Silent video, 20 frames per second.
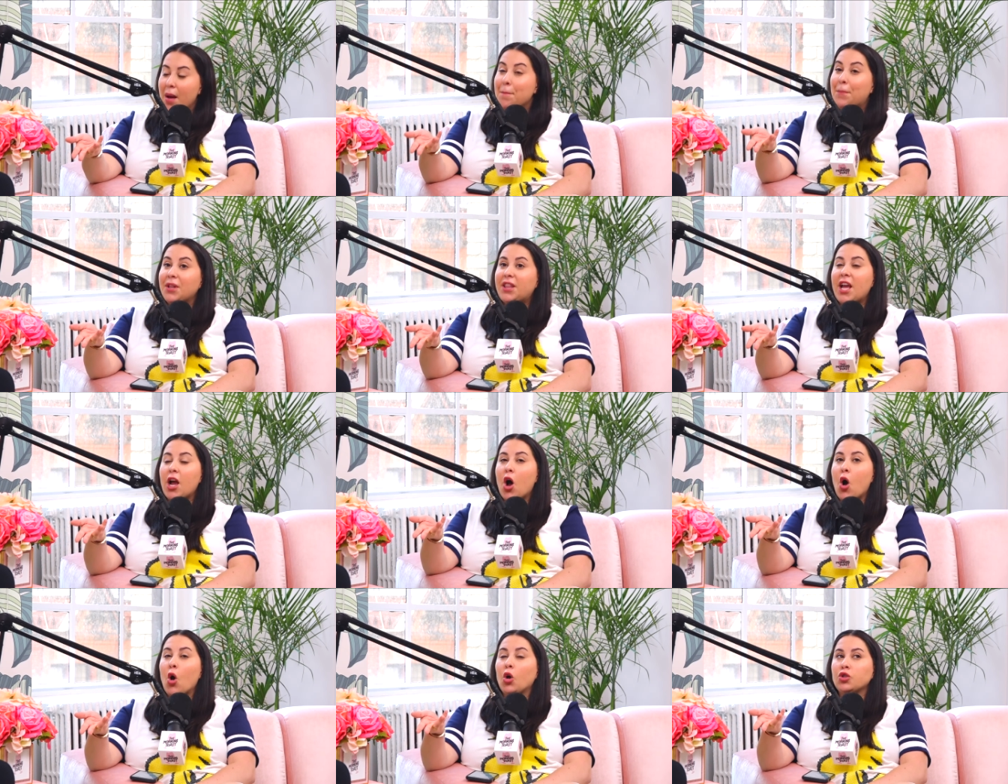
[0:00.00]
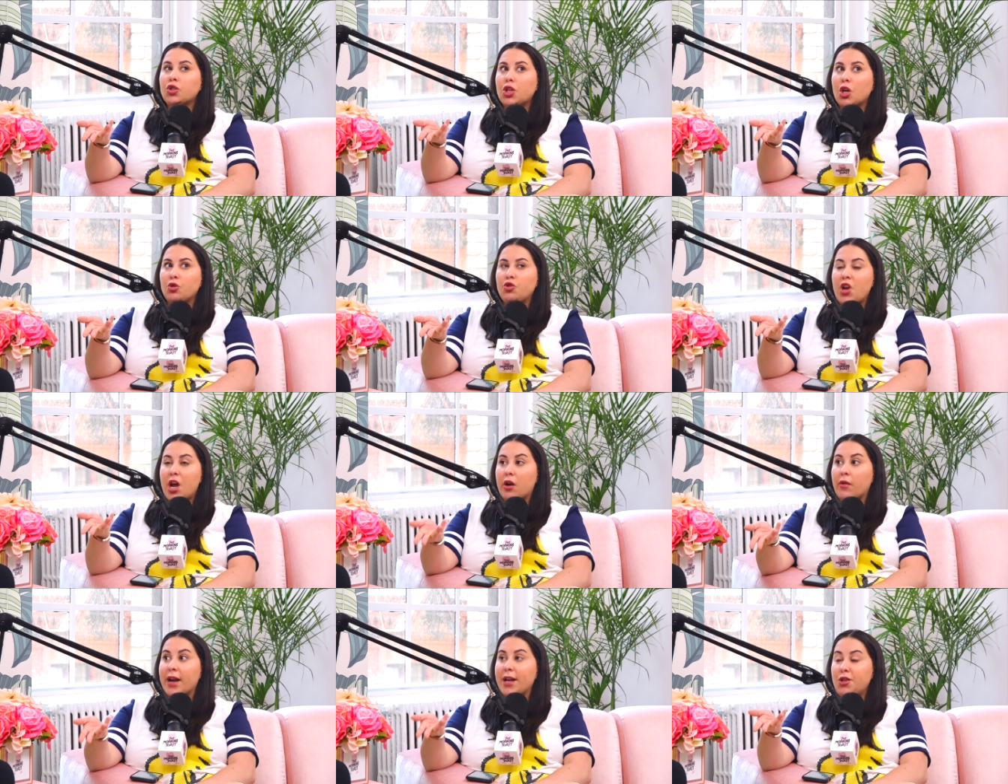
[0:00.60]
But they also
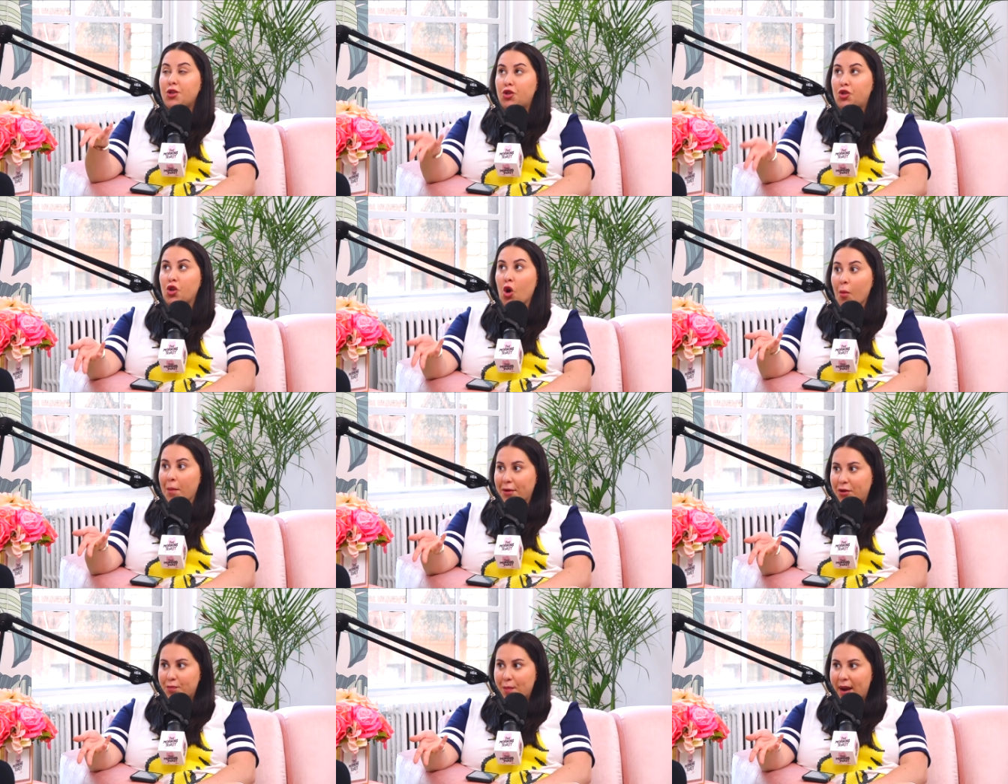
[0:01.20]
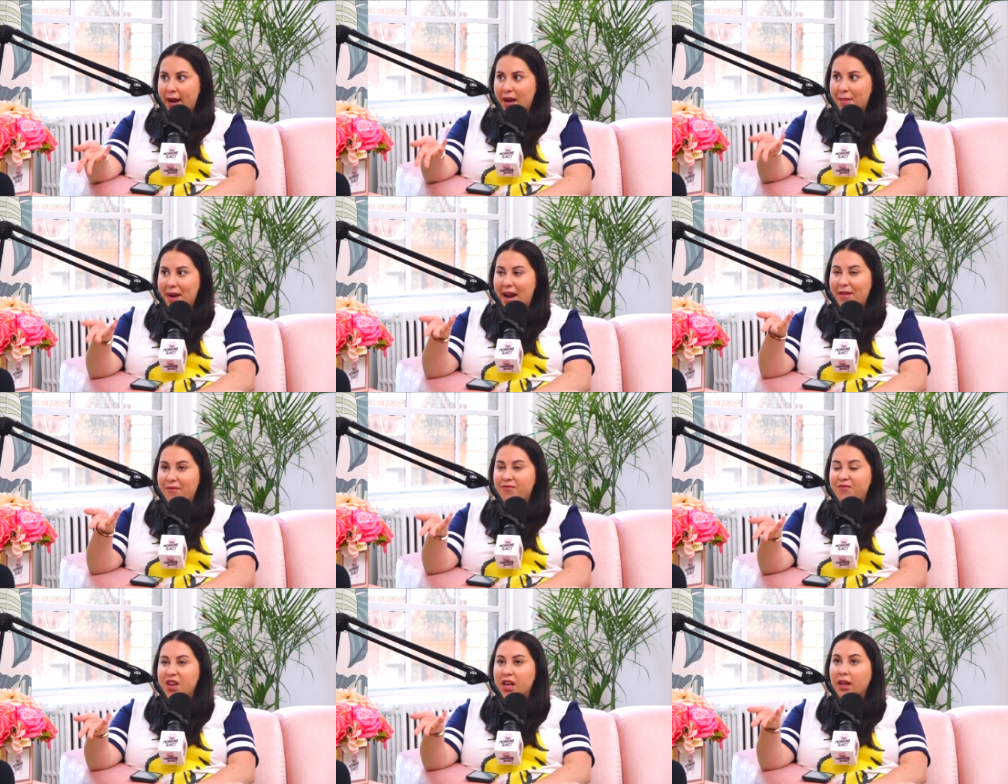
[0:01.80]
generate so much money. But I
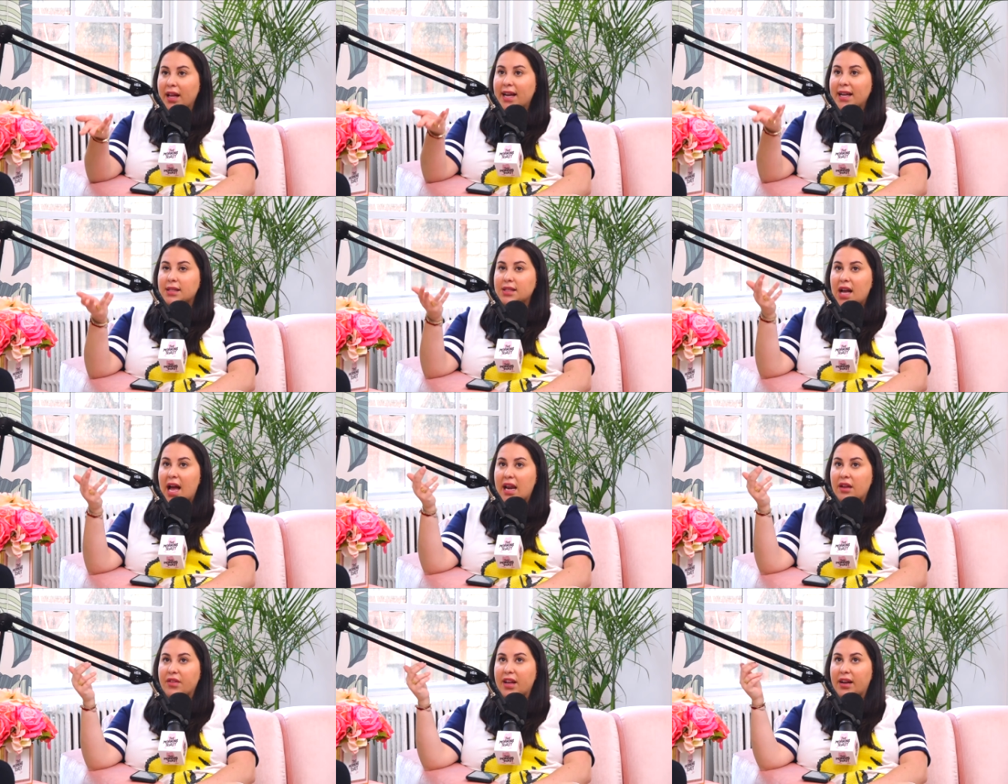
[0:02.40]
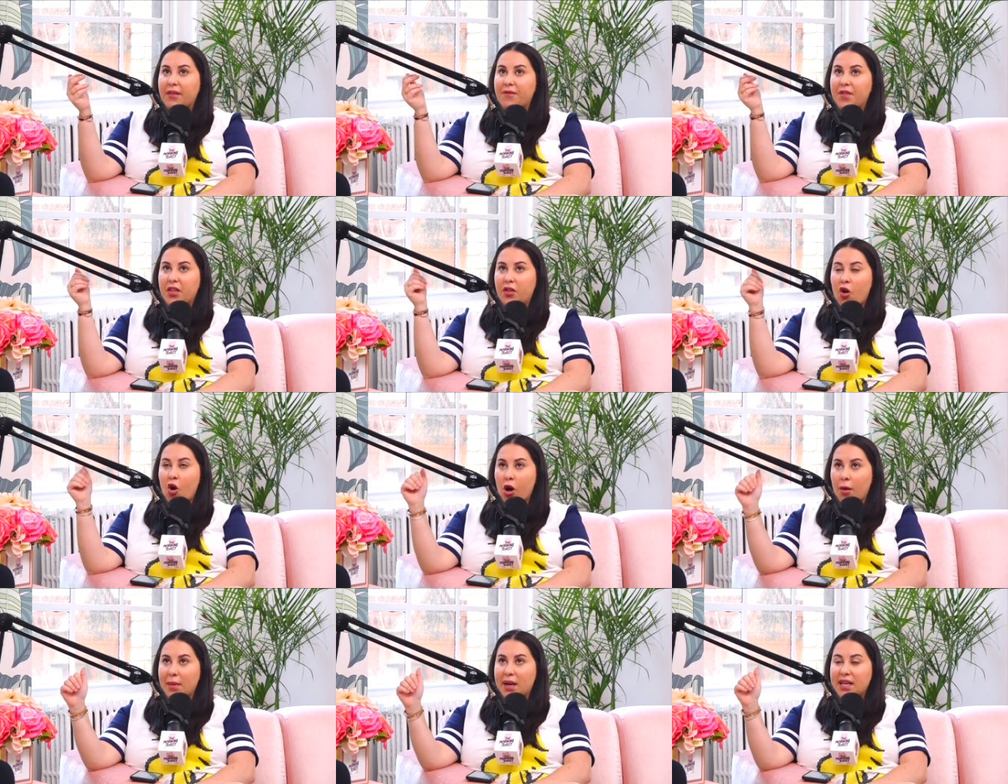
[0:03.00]
feel like it's kind of like a Fifth
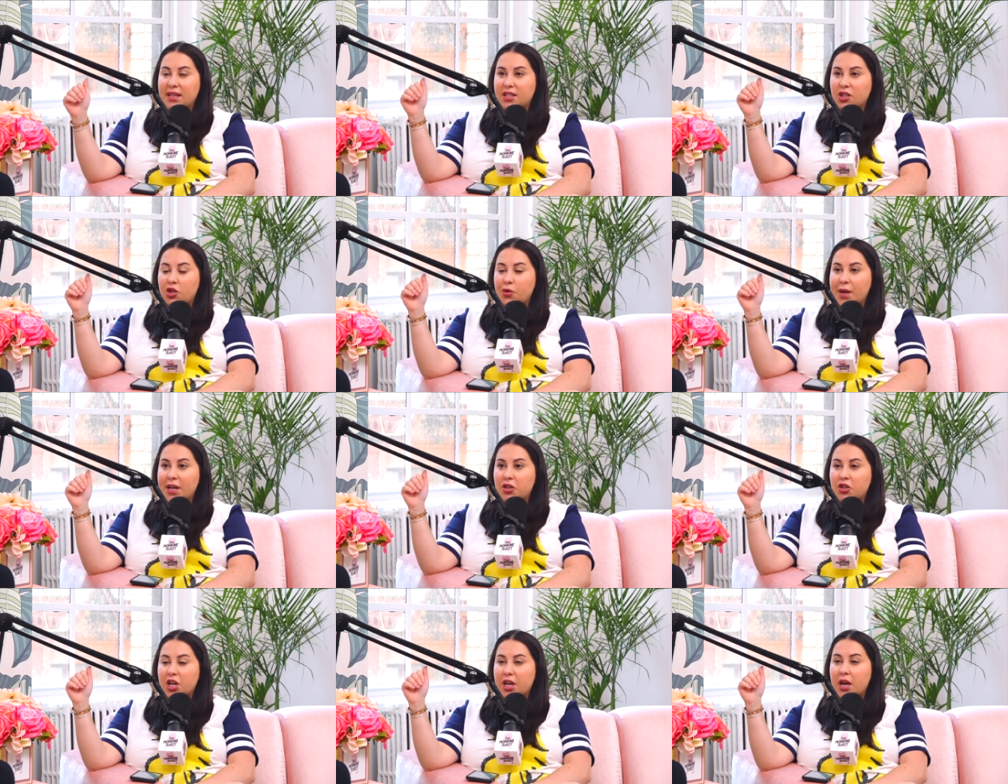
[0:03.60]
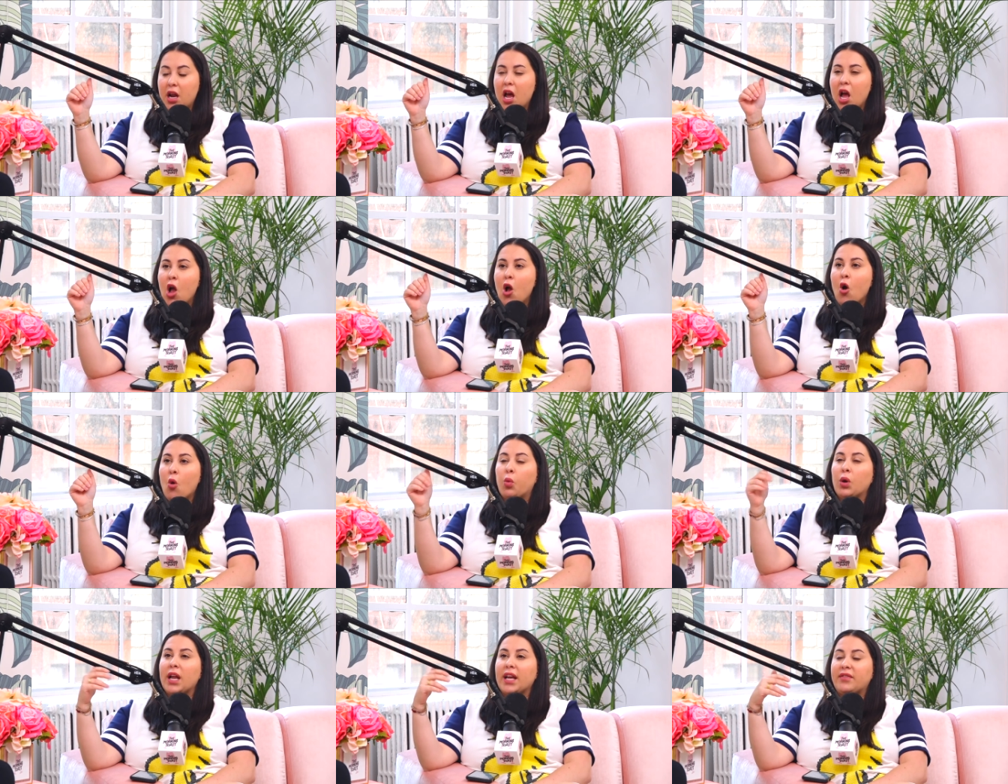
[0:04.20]
Harmony situation
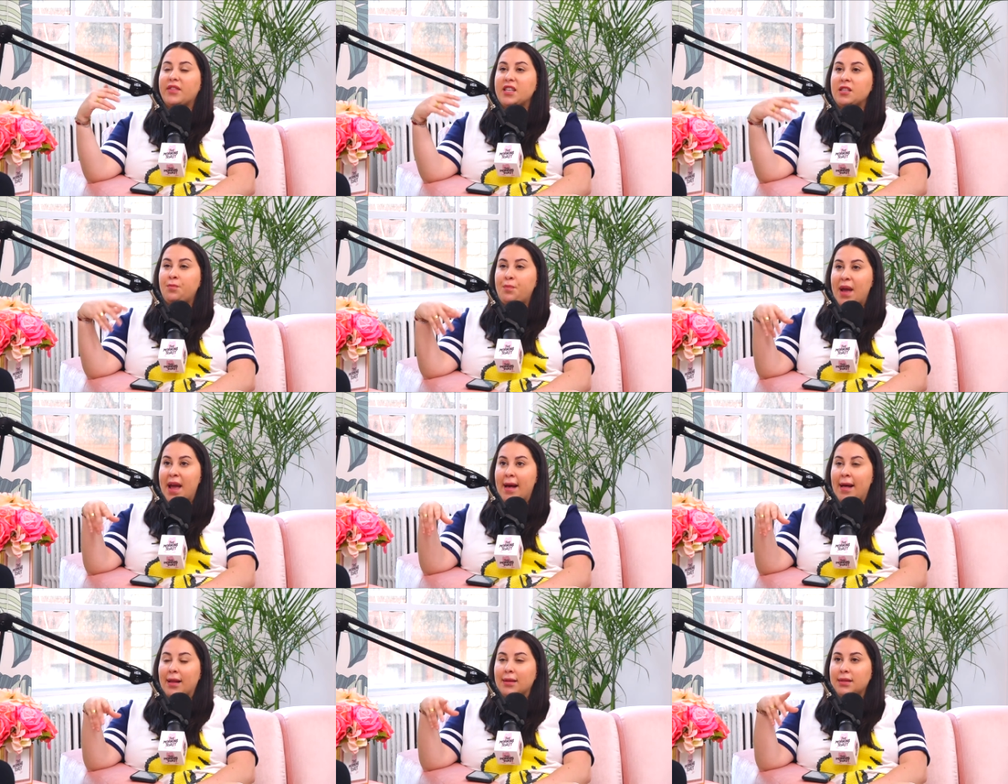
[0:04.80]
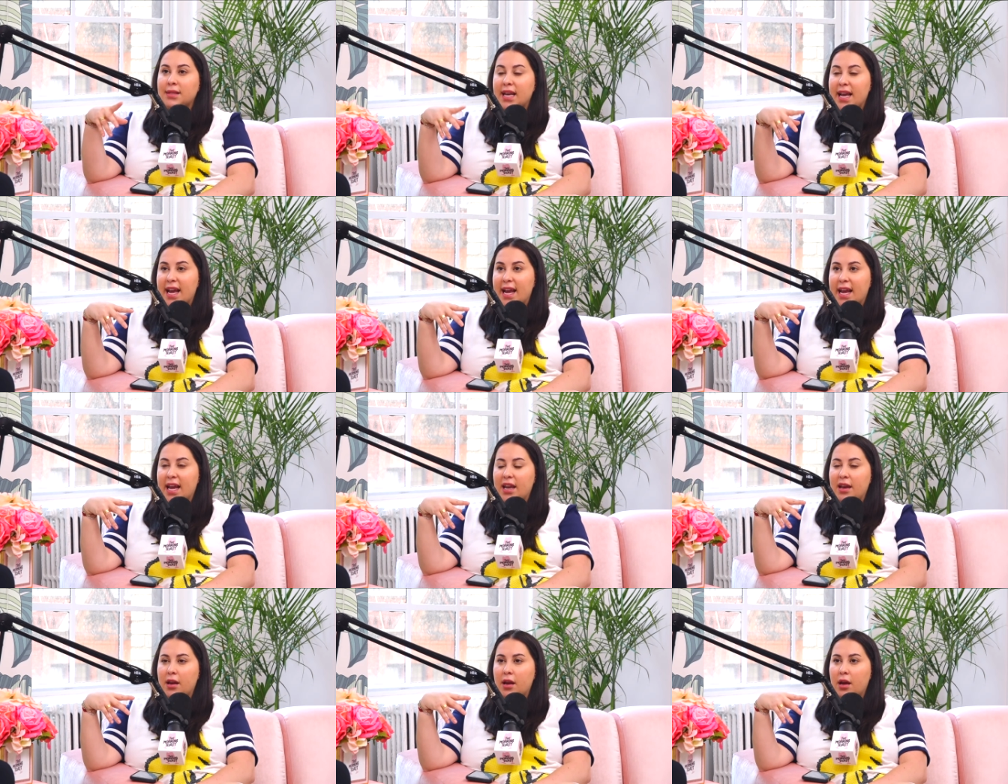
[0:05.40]
where like these bands
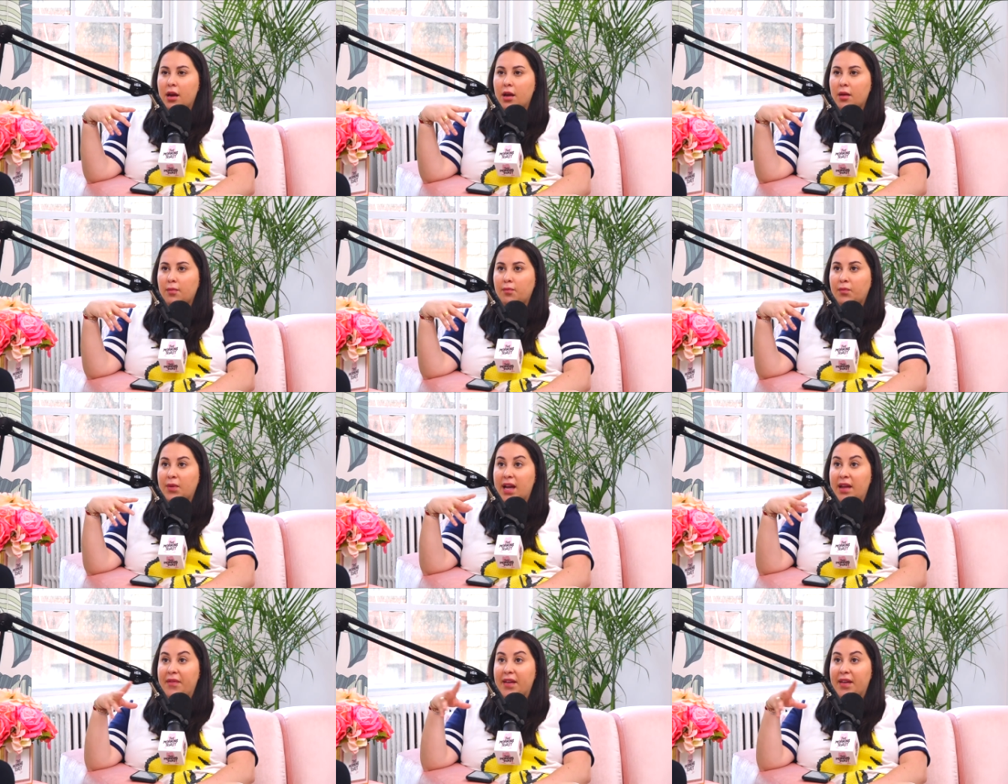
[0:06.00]
in the